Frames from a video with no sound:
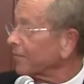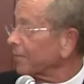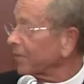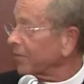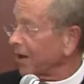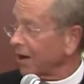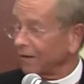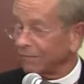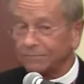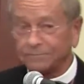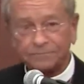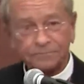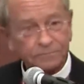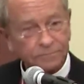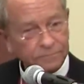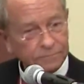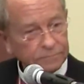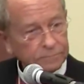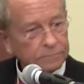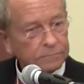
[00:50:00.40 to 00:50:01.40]
were there.
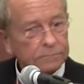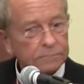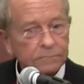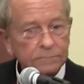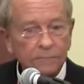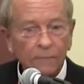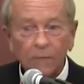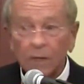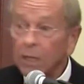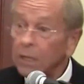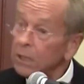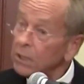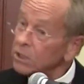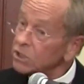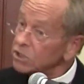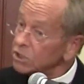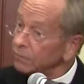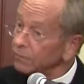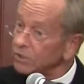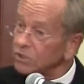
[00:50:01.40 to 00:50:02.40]

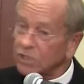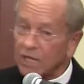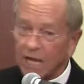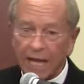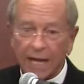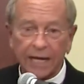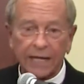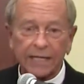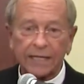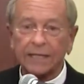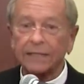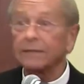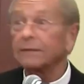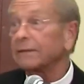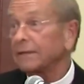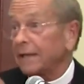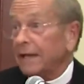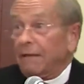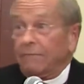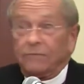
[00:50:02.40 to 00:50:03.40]
So we're chatting, and
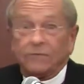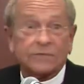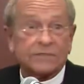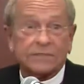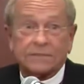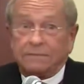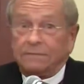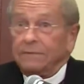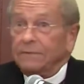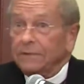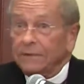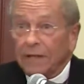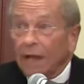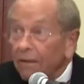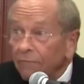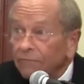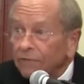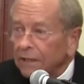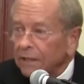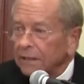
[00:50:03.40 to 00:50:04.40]
that was
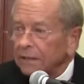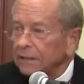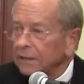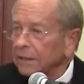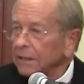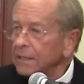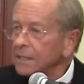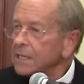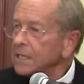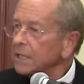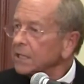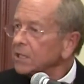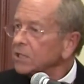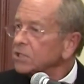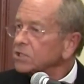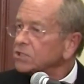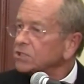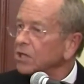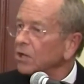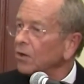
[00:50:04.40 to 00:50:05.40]
lovely.
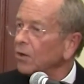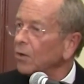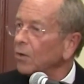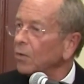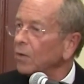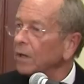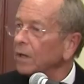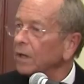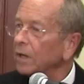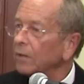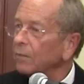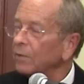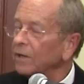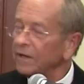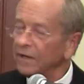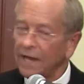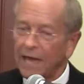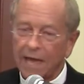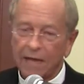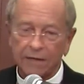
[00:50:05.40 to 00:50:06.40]
So
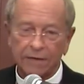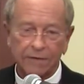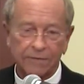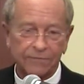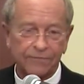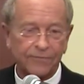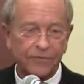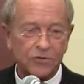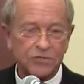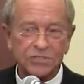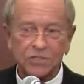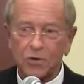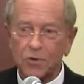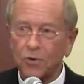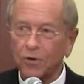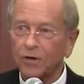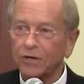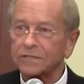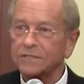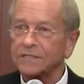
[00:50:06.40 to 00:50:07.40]
we'd had our first
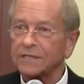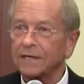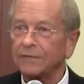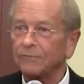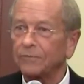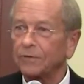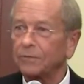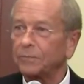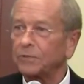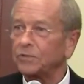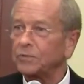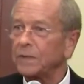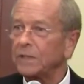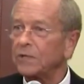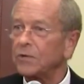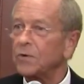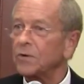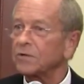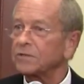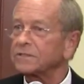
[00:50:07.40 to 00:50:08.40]
course, and we're between
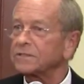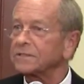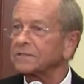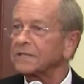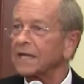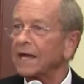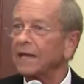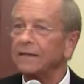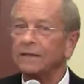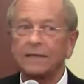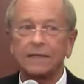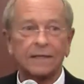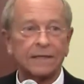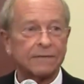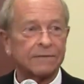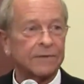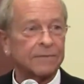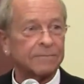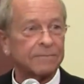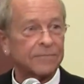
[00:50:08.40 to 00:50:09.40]
courses, and
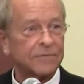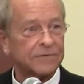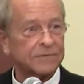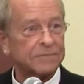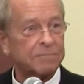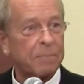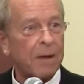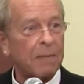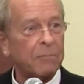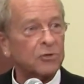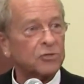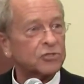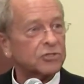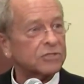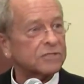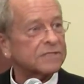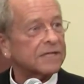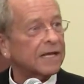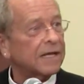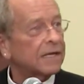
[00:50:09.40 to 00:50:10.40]
the, this
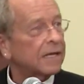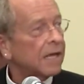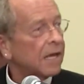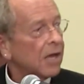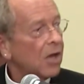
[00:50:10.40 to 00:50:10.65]
publisher said,